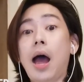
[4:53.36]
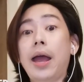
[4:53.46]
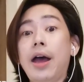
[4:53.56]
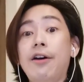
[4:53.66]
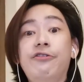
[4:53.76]

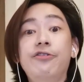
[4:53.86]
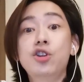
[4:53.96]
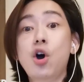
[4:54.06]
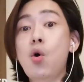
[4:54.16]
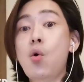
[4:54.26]
I have
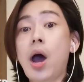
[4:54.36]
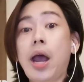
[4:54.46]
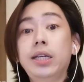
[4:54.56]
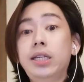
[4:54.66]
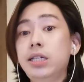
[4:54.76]
no
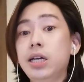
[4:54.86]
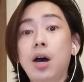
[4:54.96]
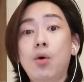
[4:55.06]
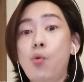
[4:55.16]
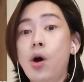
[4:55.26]

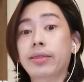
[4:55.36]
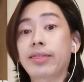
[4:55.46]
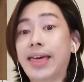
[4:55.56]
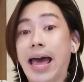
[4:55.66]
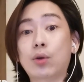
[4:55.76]
idea
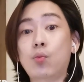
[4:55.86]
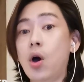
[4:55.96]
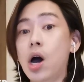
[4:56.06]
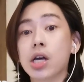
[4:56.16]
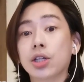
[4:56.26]
what that
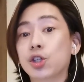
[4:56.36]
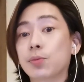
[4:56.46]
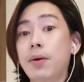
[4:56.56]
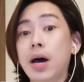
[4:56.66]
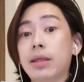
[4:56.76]

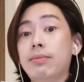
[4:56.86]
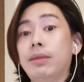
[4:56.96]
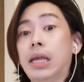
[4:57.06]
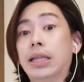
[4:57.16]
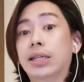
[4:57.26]
was,
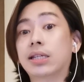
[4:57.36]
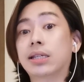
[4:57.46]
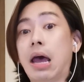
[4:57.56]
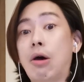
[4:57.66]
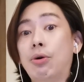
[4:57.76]
but it
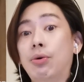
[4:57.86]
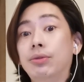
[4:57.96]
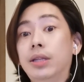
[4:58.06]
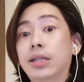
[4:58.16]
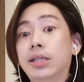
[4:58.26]

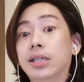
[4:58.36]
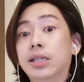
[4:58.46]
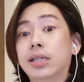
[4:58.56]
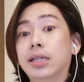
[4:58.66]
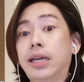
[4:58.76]
sounded
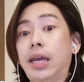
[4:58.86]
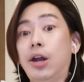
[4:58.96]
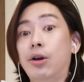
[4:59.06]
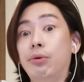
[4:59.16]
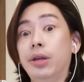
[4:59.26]

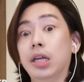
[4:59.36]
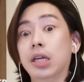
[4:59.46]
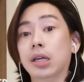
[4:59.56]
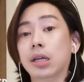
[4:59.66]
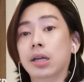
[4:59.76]

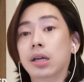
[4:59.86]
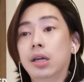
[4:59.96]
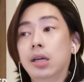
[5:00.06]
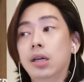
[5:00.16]
scary.